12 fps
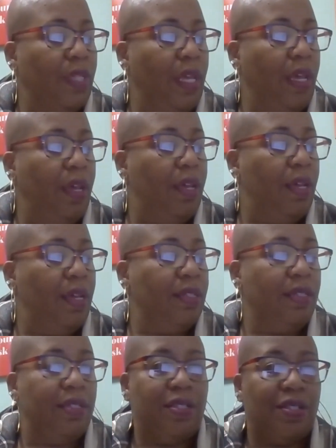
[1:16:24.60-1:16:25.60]

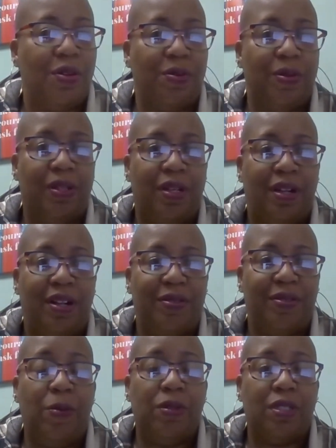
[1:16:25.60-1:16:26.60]
And so
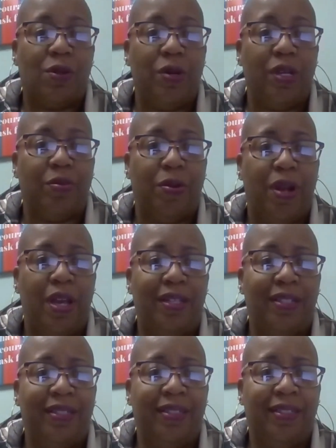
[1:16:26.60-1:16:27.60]
that was a quick break.